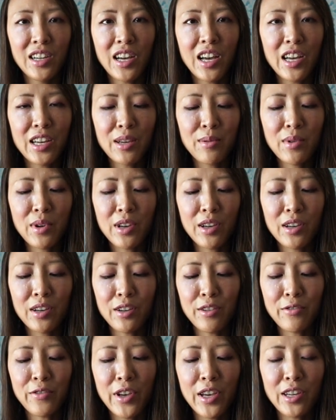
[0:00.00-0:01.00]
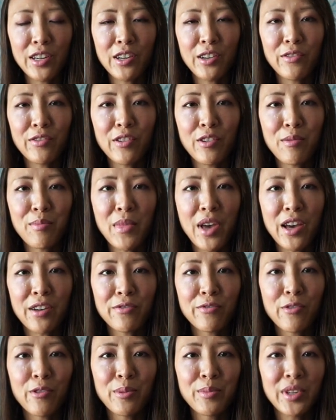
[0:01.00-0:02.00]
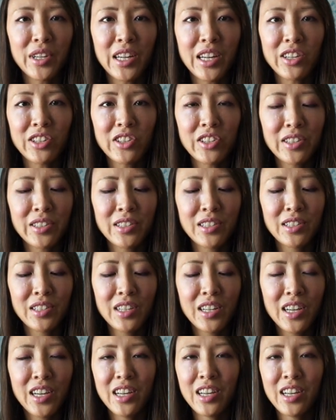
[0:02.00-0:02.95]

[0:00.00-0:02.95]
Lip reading: I am a fan of their matte formulations,